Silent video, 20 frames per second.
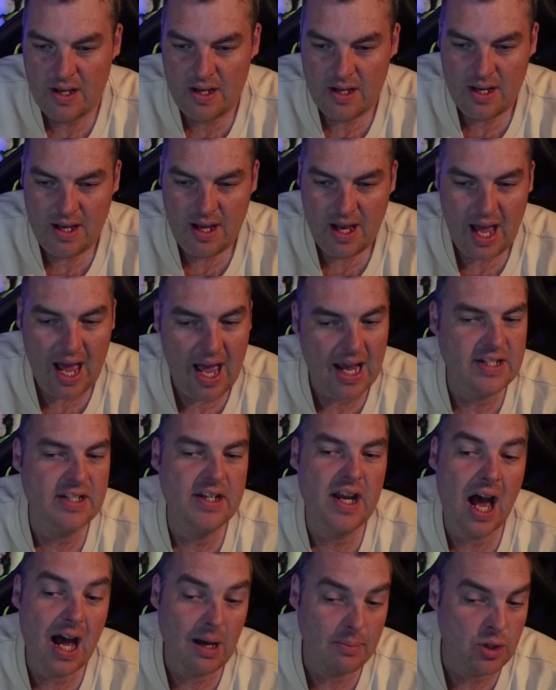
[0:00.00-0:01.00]
Aiden,
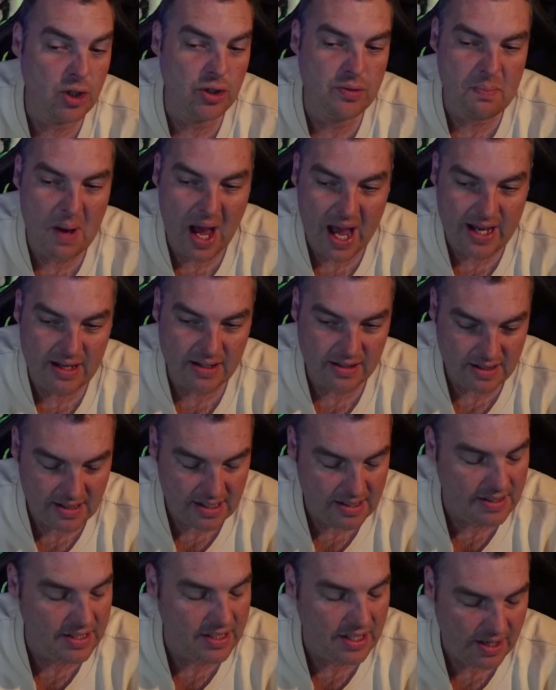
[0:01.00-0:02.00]
I'm good, mate.
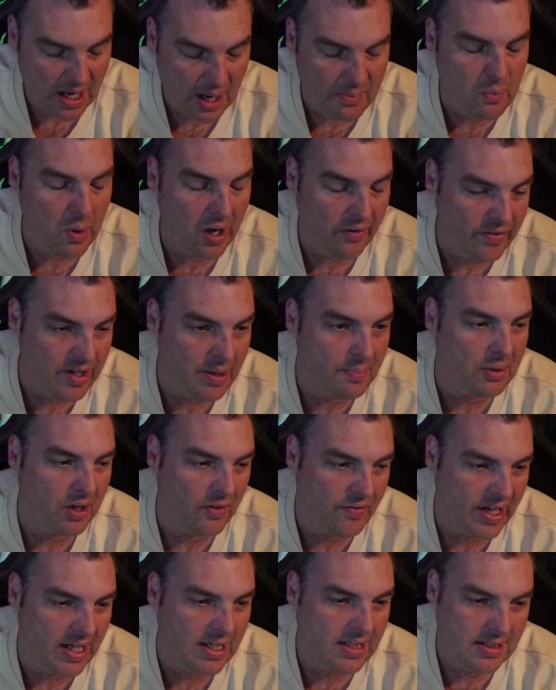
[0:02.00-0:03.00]
I'm with you,
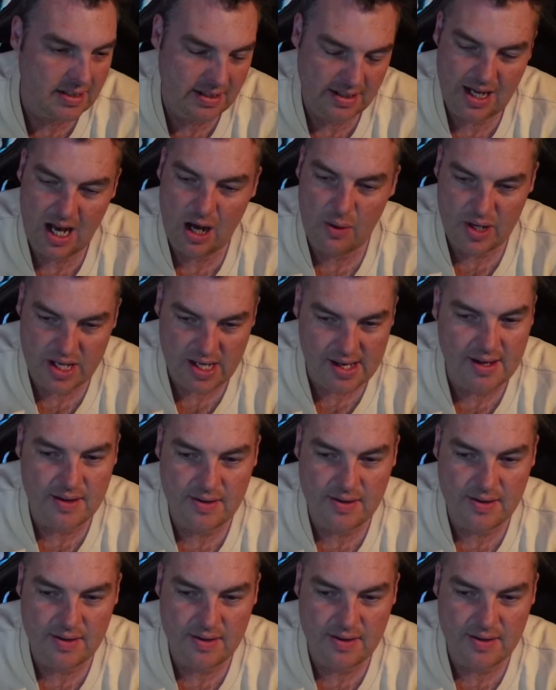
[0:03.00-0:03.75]
brother. How are you?